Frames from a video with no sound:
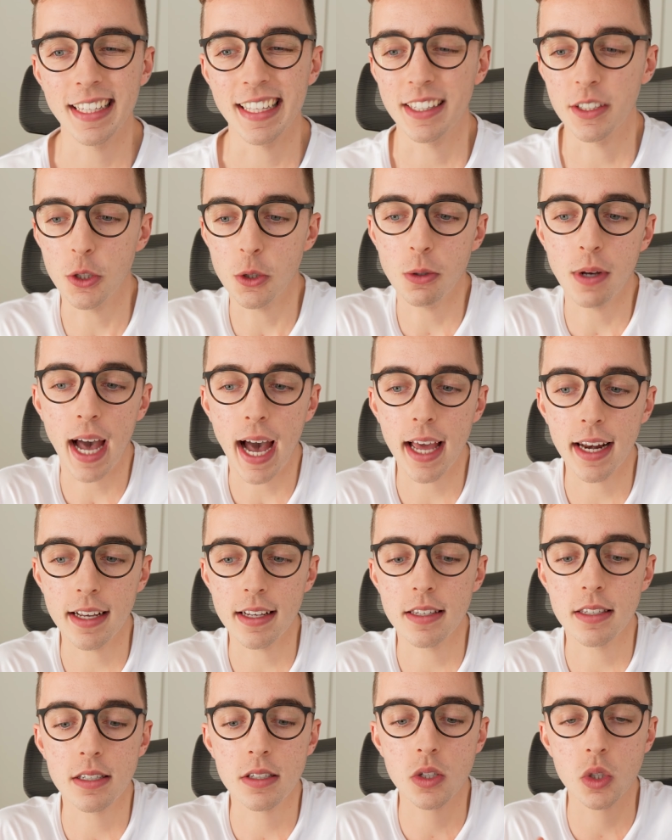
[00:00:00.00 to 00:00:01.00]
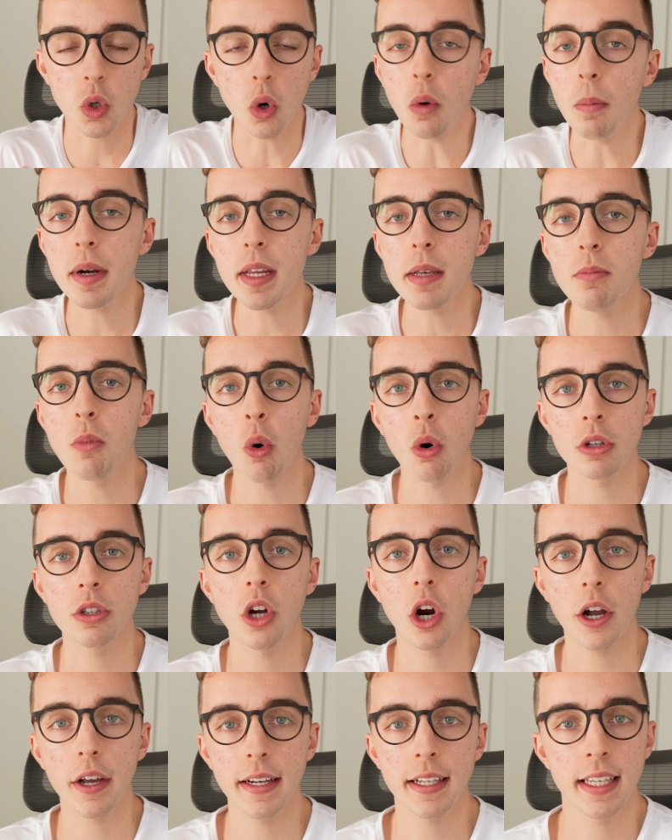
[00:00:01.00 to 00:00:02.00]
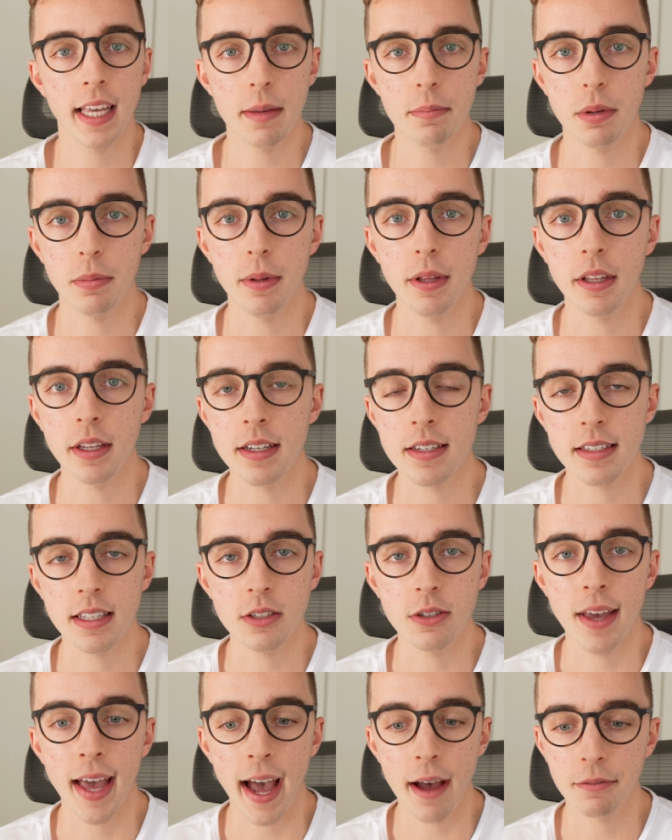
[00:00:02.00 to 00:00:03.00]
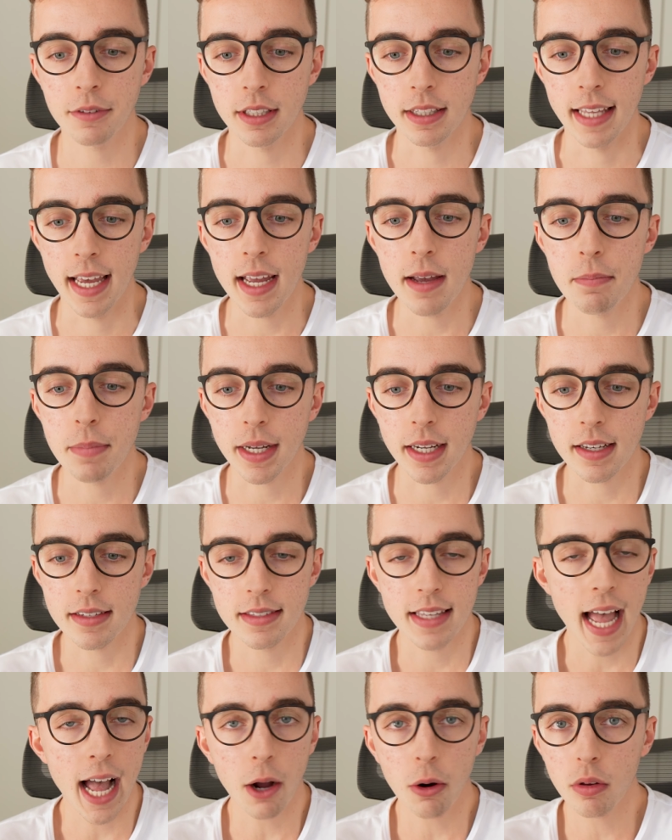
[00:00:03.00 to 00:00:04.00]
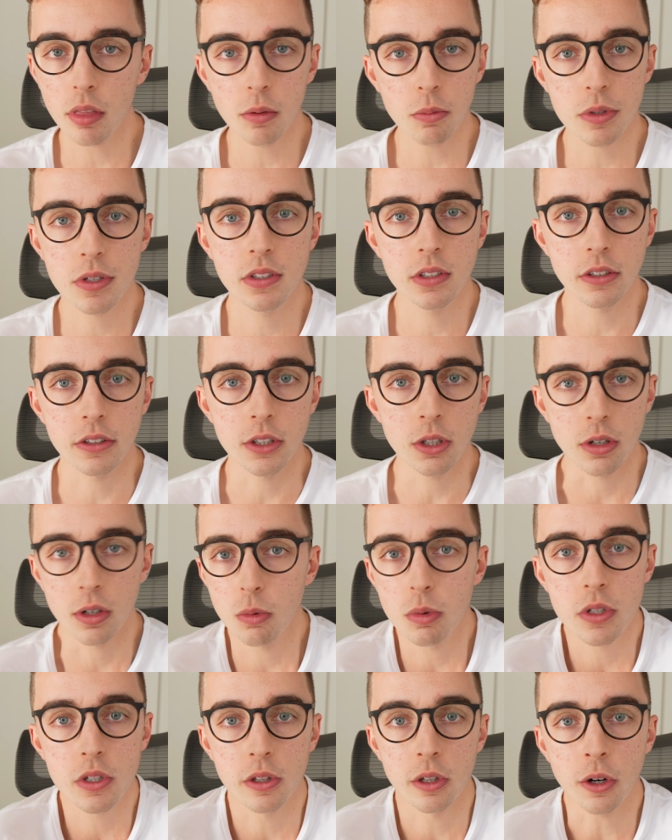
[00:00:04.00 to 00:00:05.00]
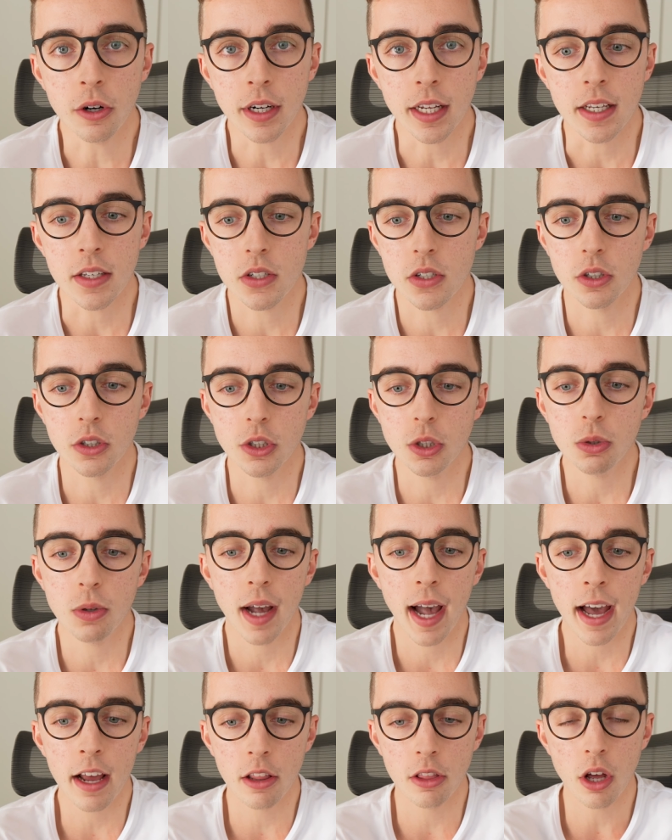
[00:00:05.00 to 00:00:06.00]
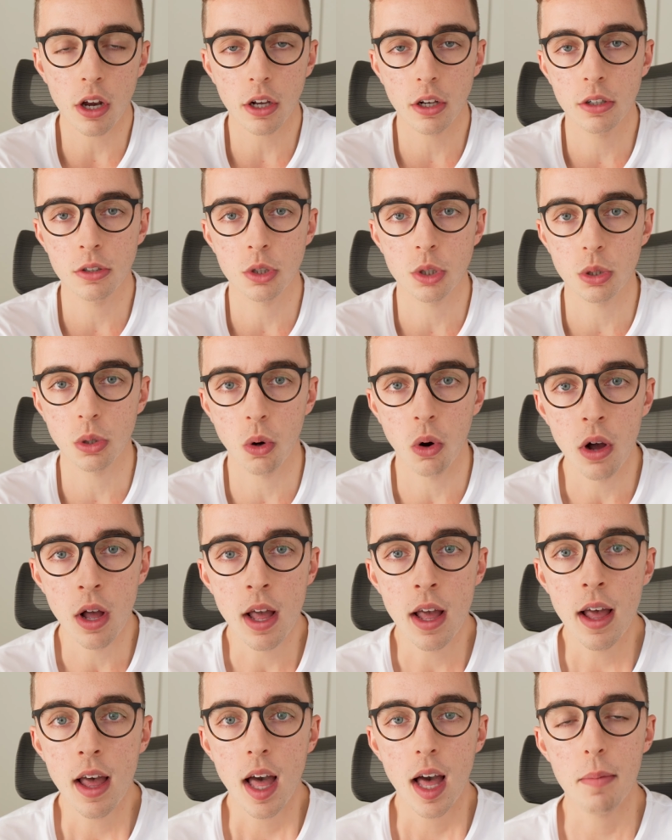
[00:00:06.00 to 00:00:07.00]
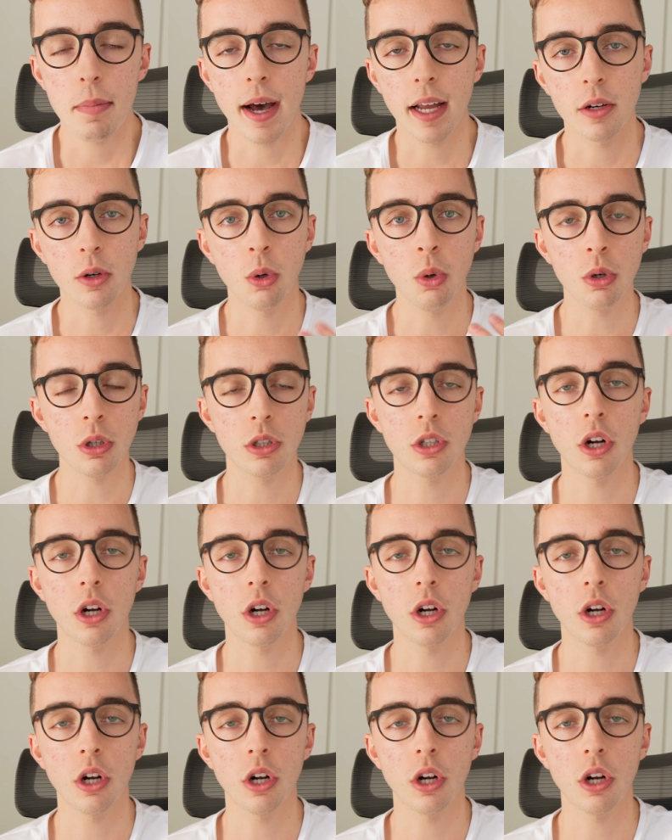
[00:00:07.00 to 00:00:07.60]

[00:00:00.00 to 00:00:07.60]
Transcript: that you had so many more targeting capabilities than you have today because the algorithm was still new, it was learning, so you had a lot of control about who to